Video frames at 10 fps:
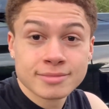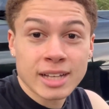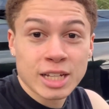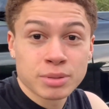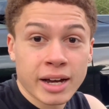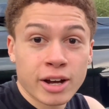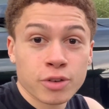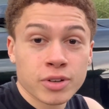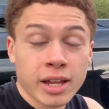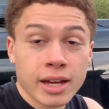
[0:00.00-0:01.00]
I was probably out here
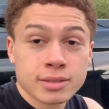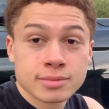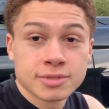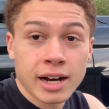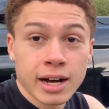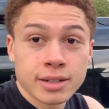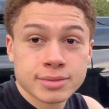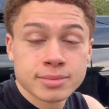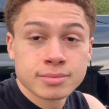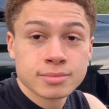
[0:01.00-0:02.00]
for like 5-6
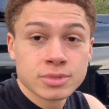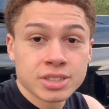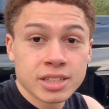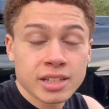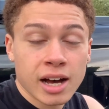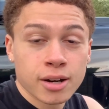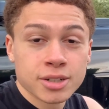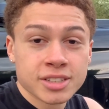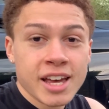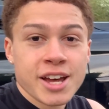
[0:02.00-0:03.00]
hours,